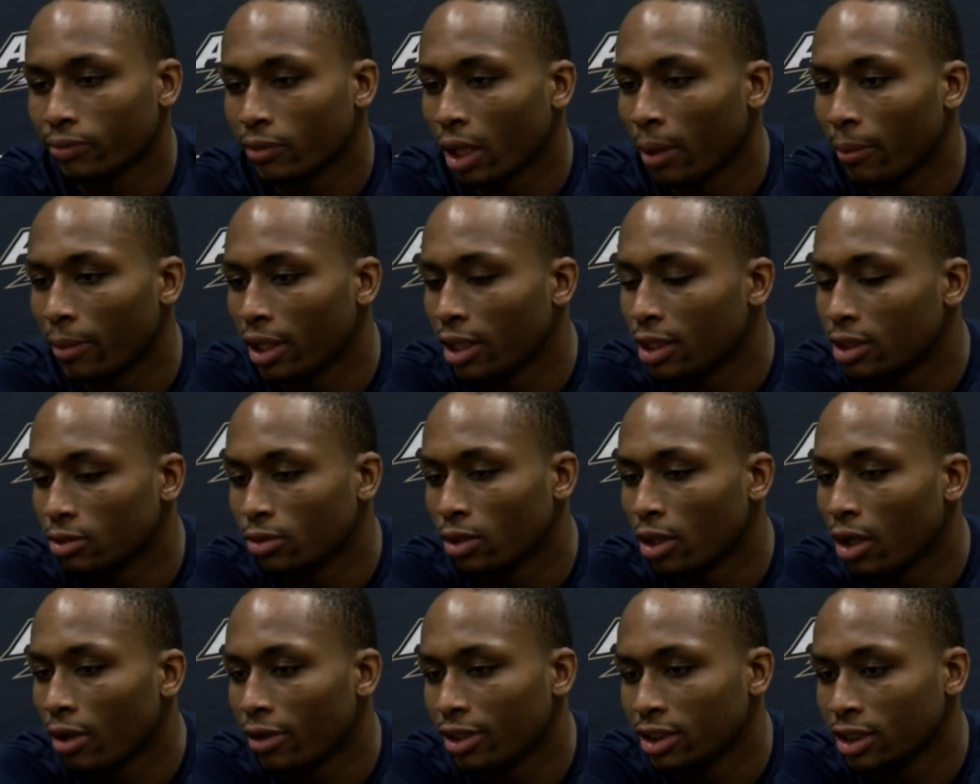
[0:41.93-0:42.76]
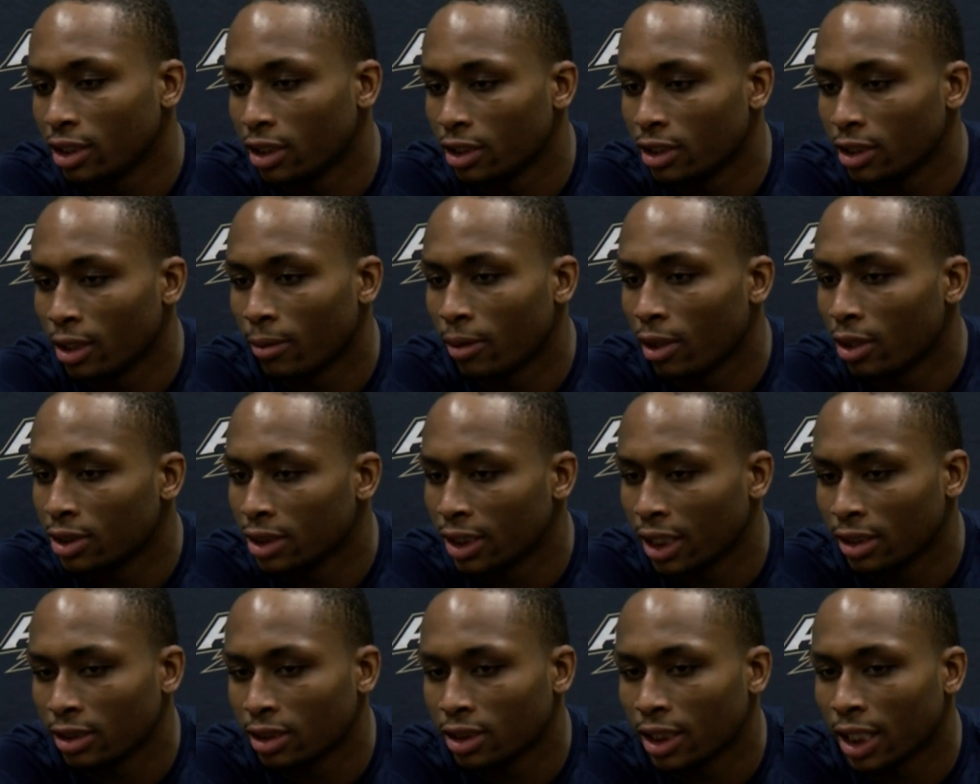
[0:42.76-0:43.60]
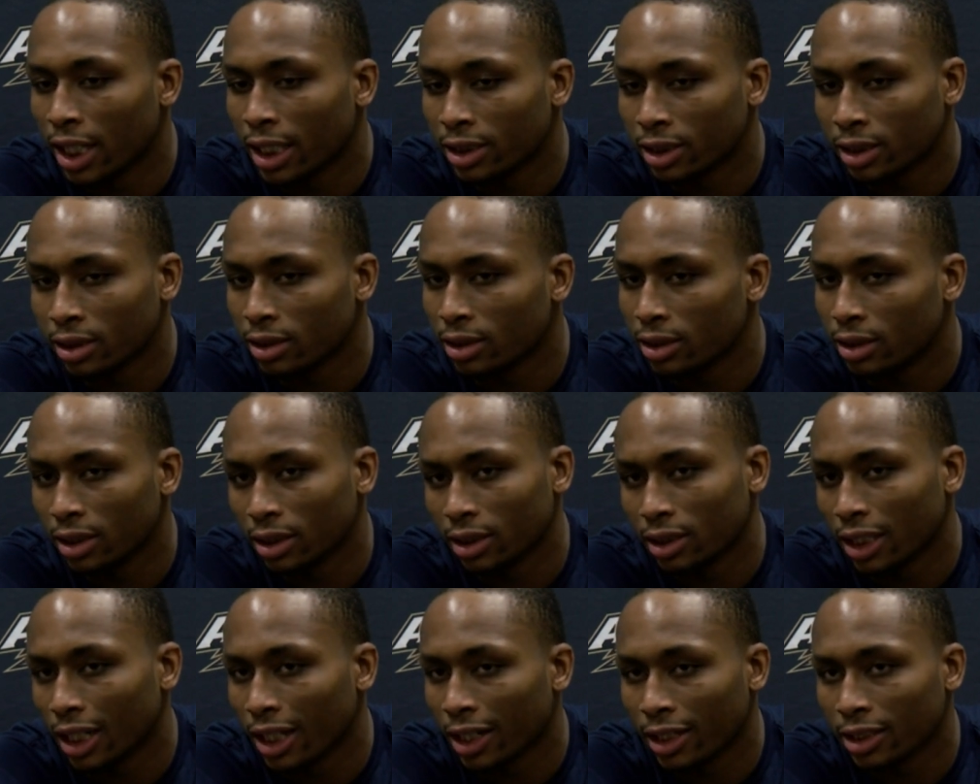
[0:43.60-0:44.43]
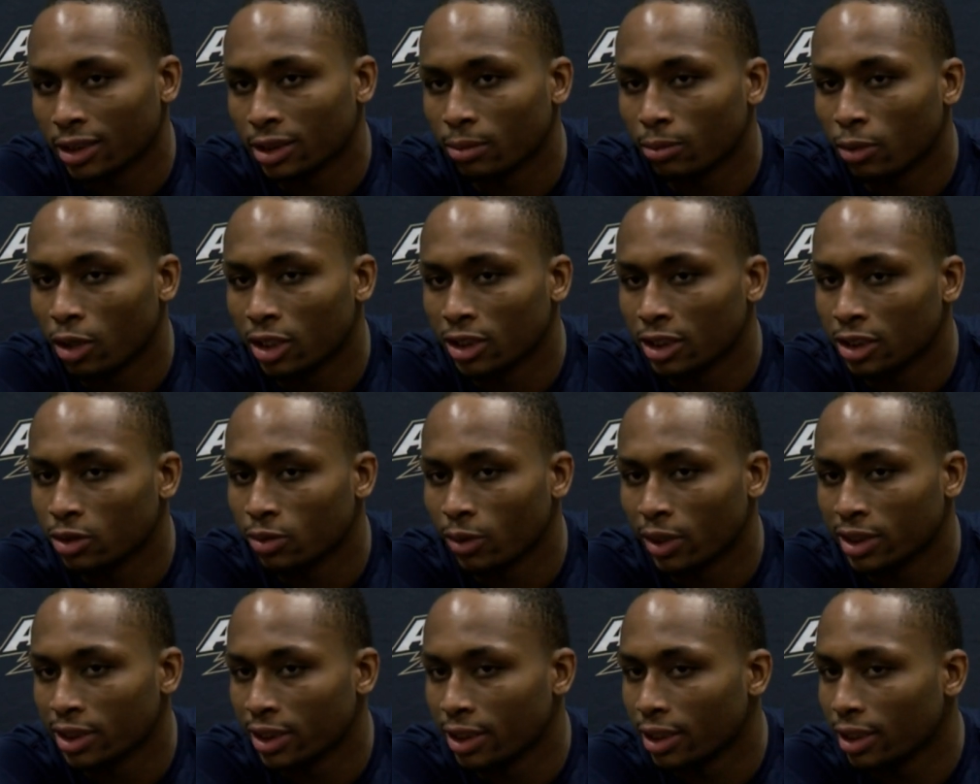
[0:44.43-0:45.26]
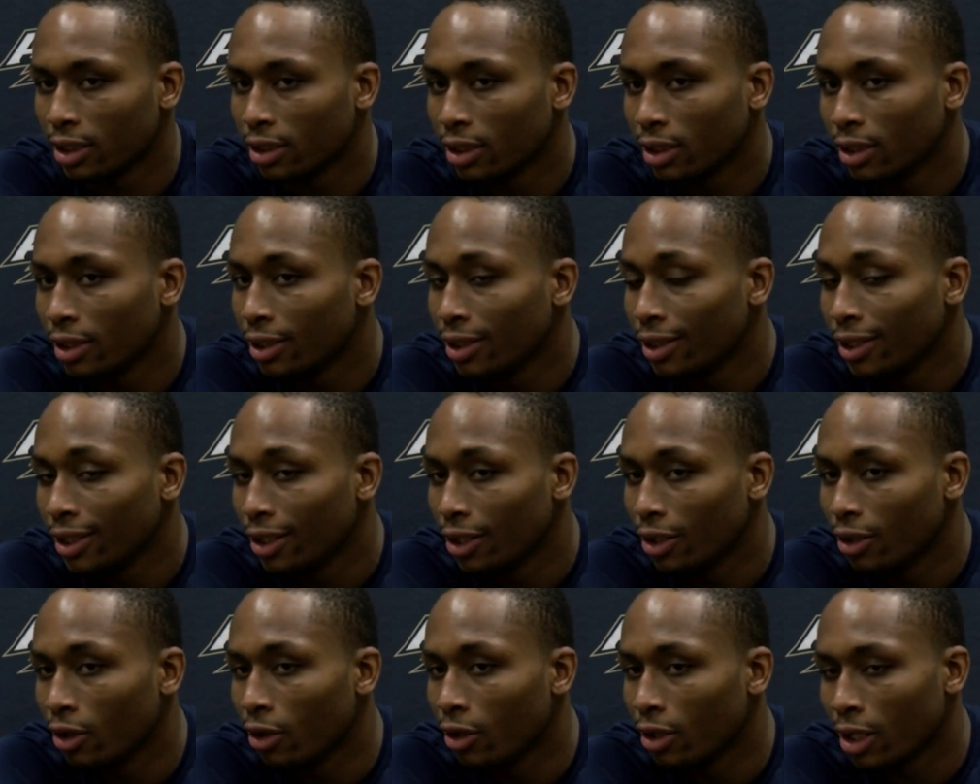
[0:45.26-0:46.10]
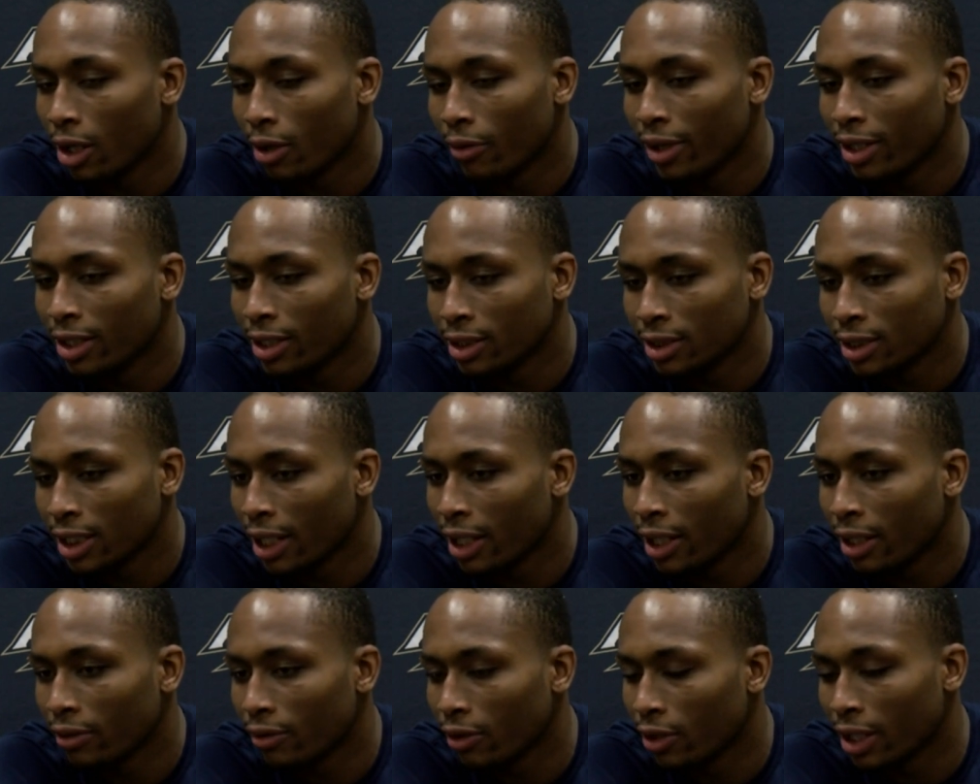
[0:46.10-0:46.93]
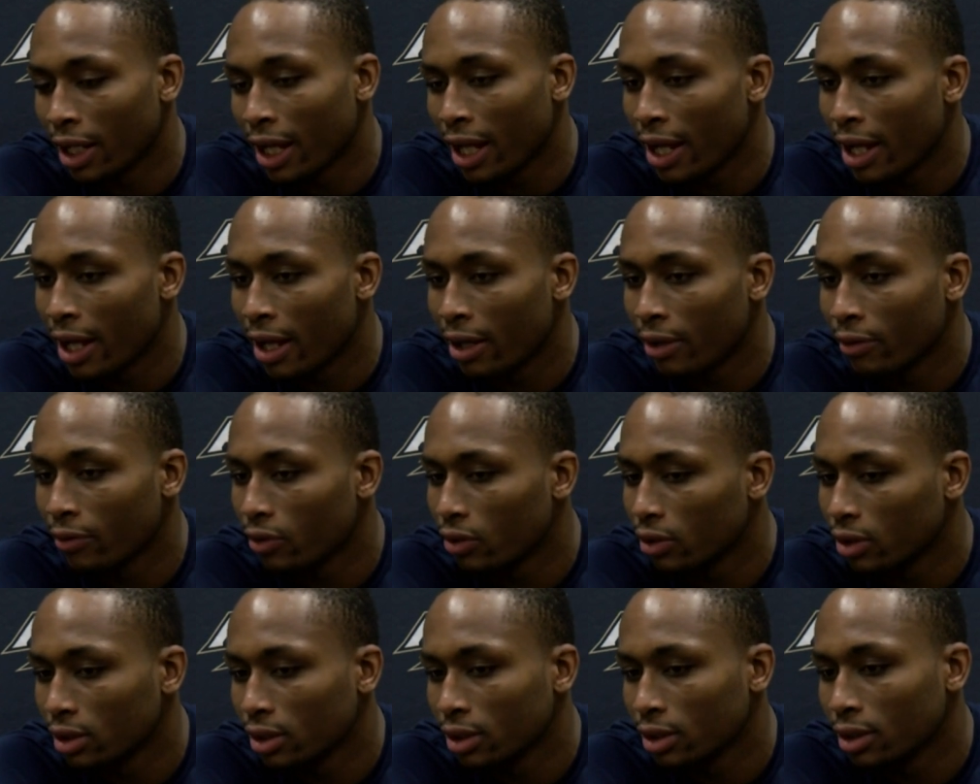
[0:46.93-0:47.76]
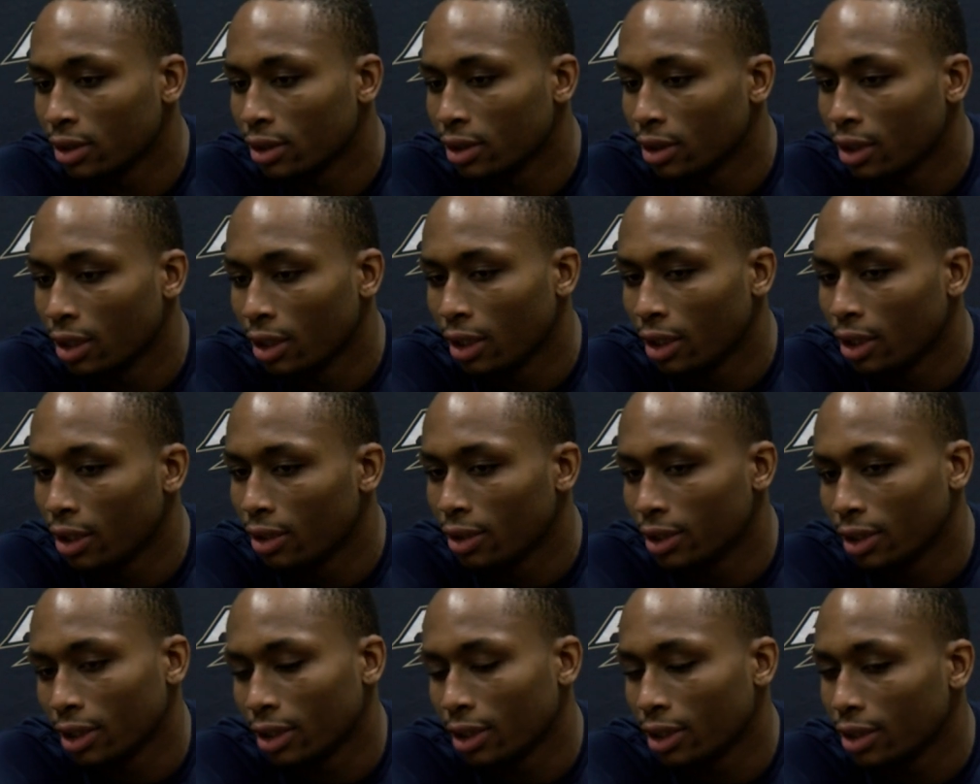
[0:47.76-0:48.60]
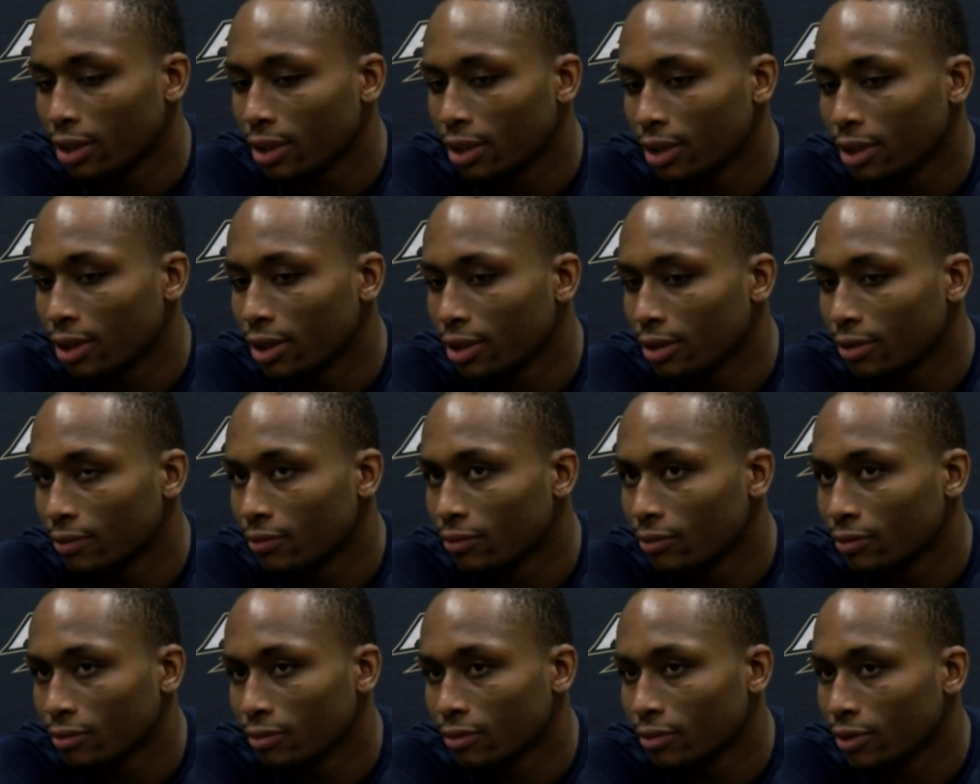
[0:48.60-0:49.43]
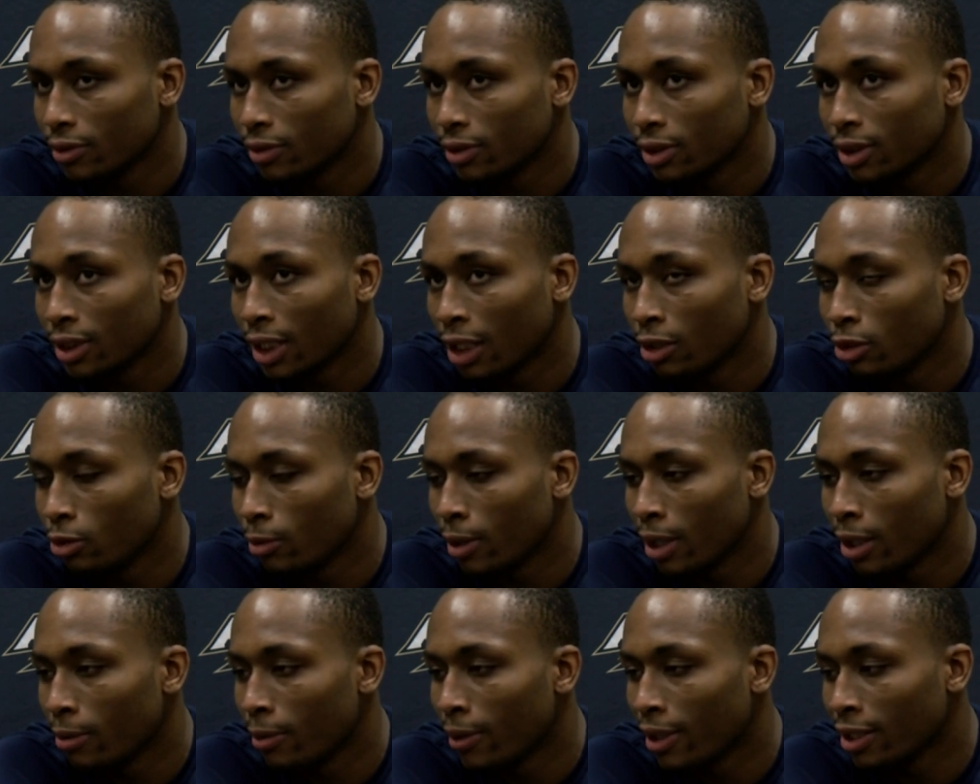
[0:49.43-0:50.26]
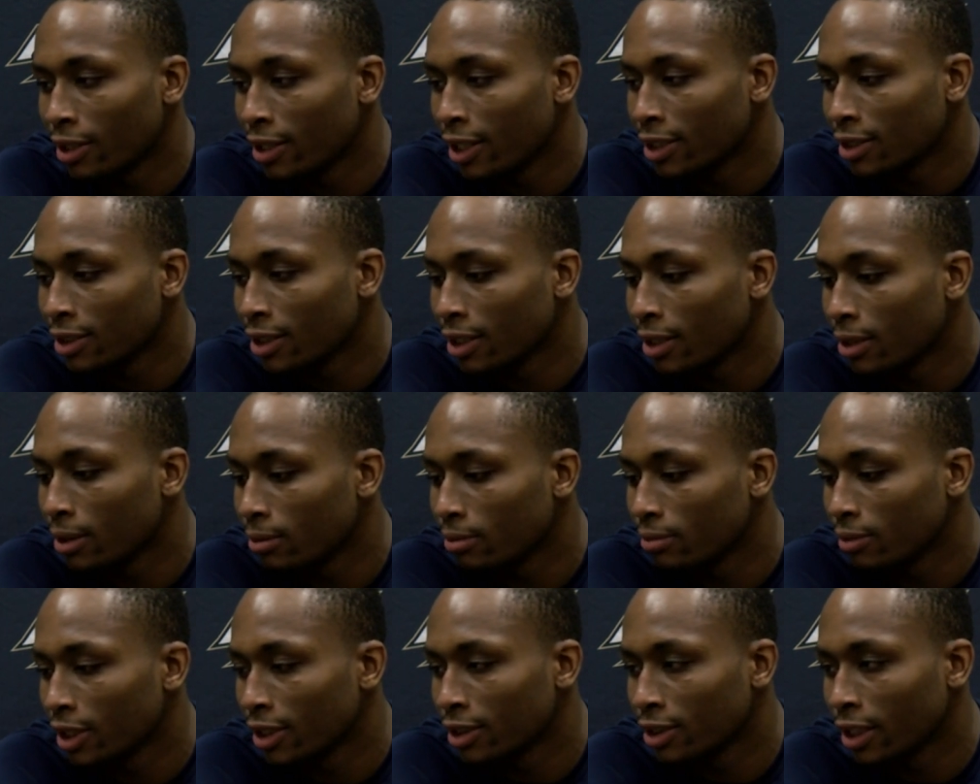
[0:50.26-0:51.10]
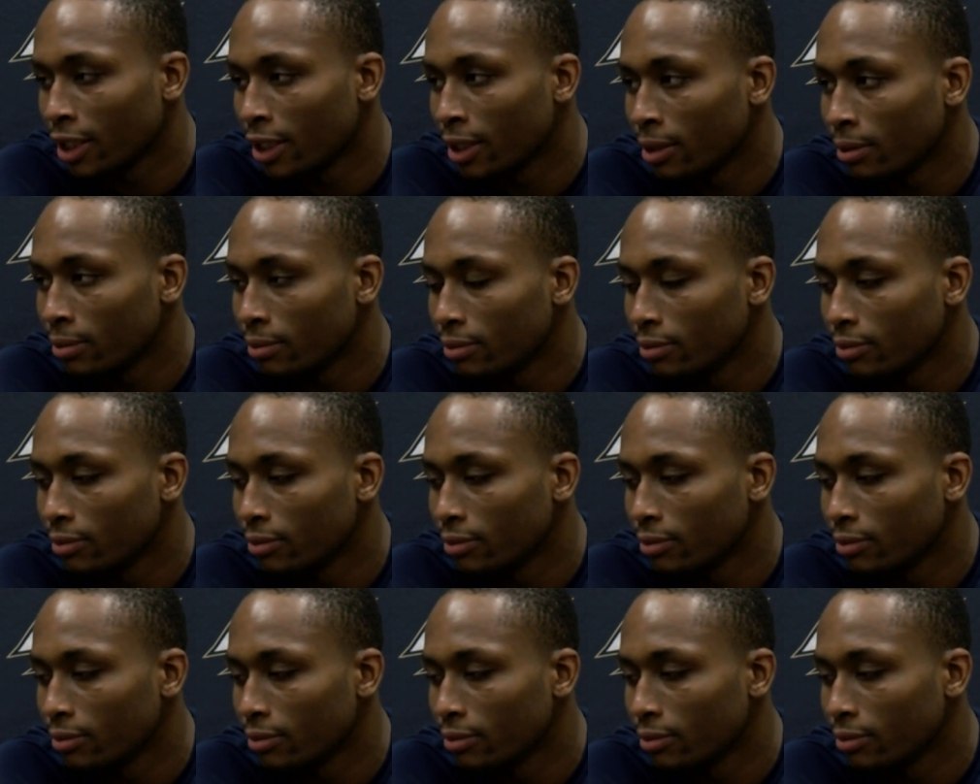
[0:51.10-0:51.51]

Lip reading: I mean, because we're always in the gym, always getting shots. I guess the ball just wasn't going our way this half or that half. Yeah, we got to do better about it next time, next game.